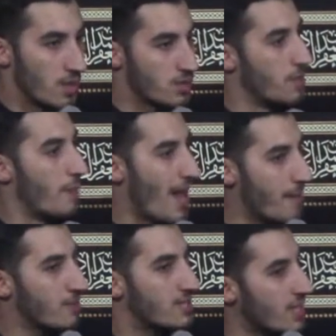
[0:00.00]
To be
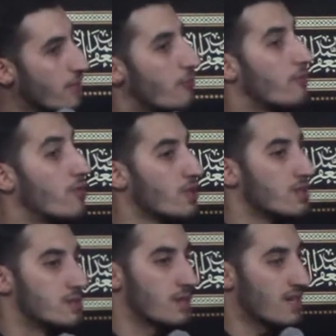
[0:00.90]
able to live for four
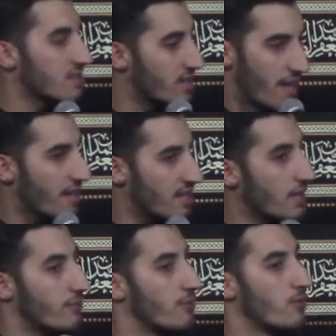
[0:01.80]
years. Aslan, how'd they
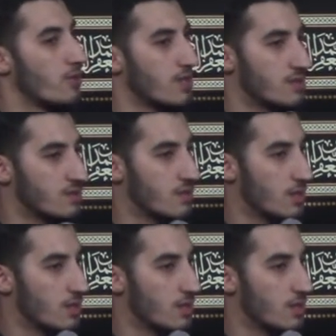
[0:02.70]
live for four years?